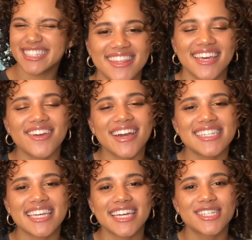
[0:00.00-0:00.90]
Thank you guys
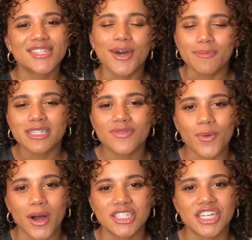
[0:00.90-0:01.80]
again so much for
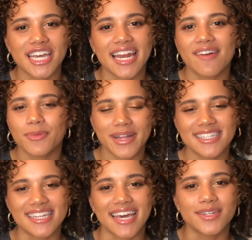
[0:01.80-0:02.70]
watching, and have a blessed
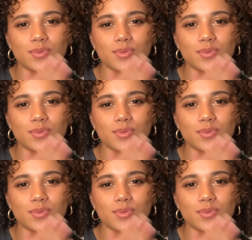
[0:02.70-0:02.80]
day.